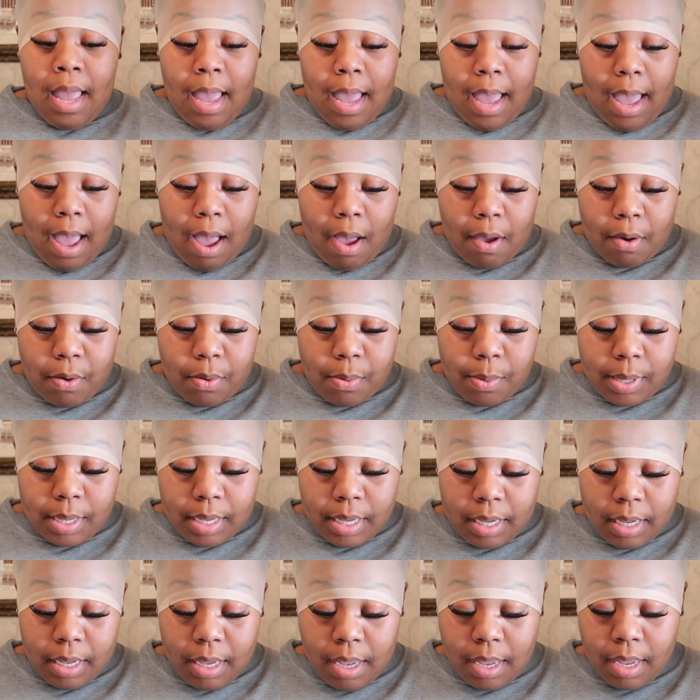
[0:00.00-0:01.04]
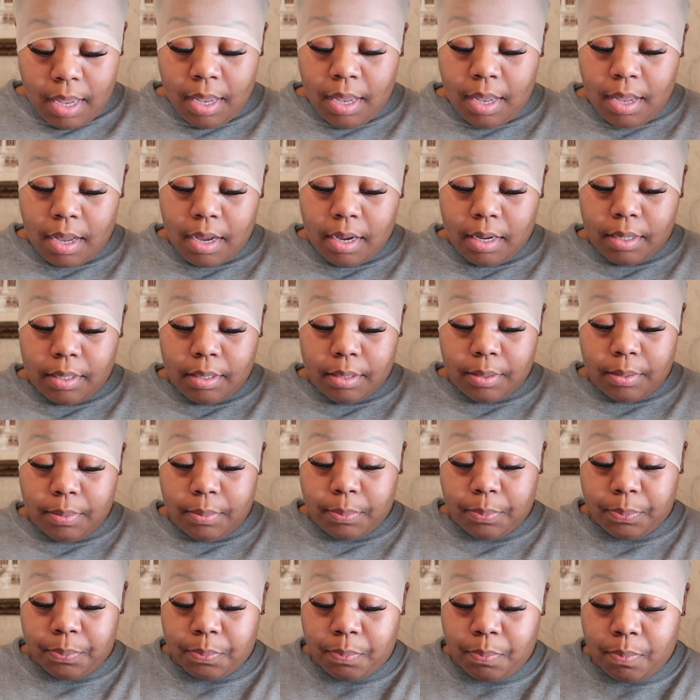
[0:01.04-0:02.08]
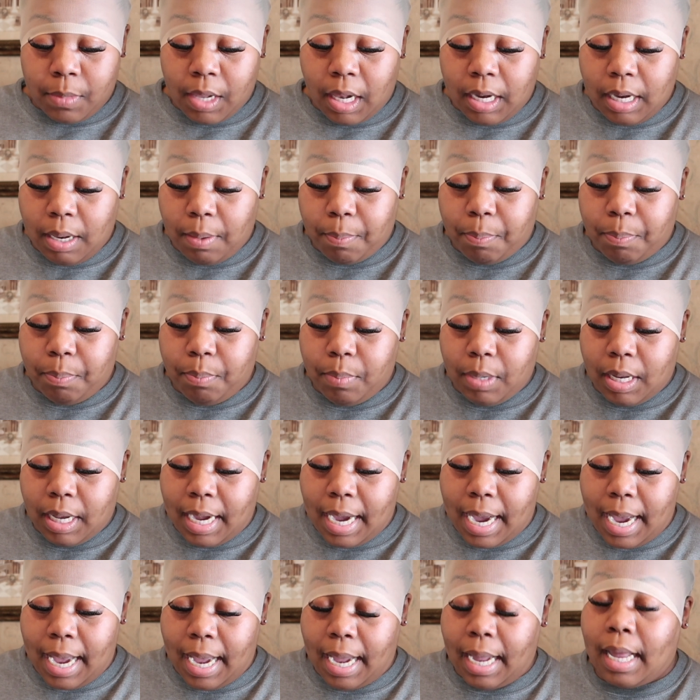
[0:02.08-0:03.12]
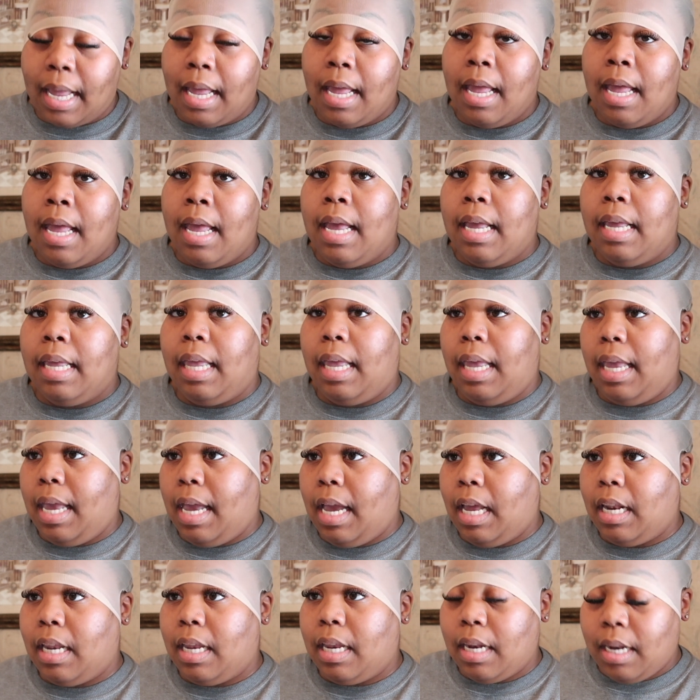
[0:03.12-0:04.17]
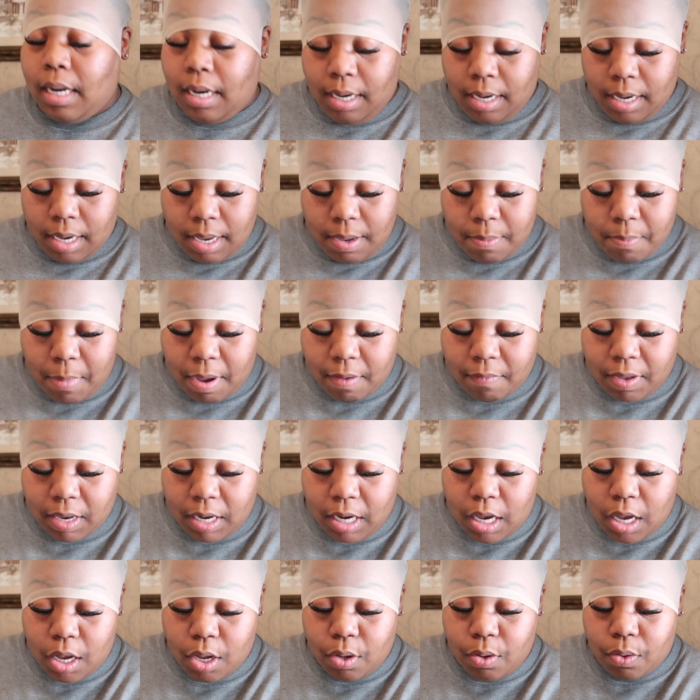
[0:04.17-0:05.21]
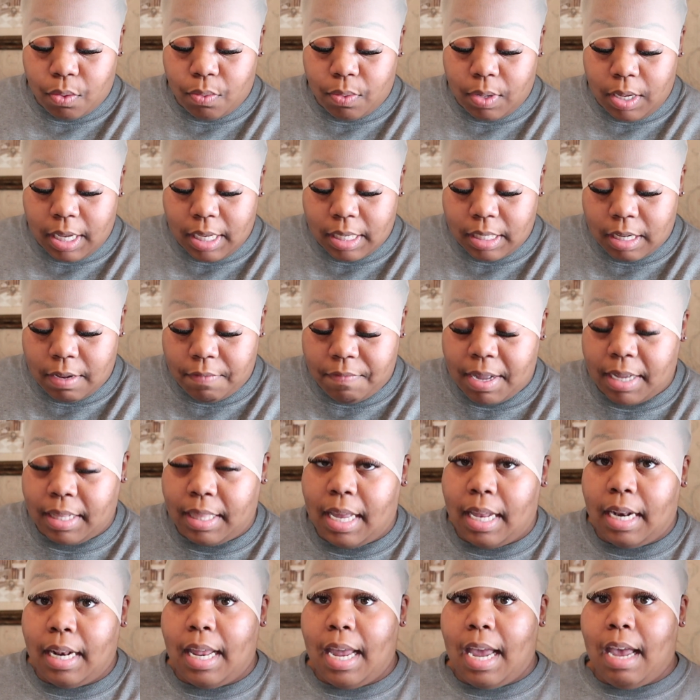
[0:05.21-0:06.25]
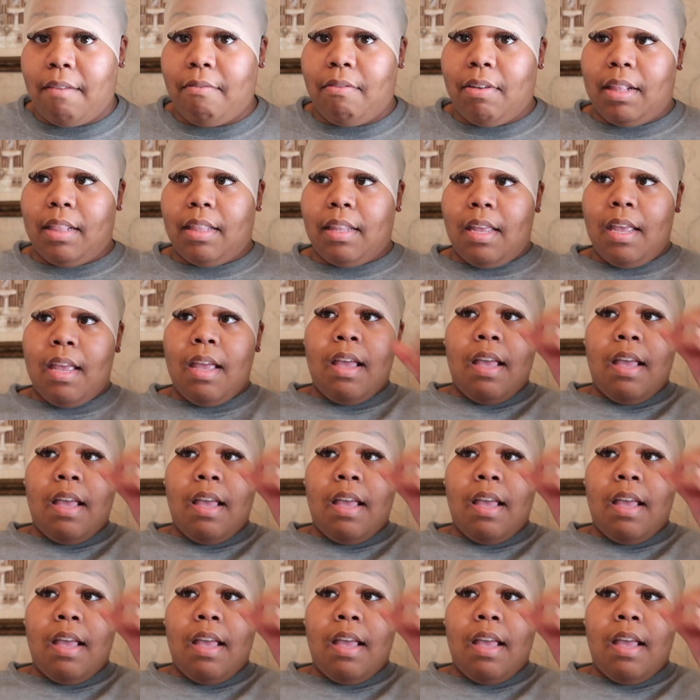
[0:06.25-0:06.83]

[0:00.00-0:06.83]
how quick the guy can edit my video and stuff like that, and have it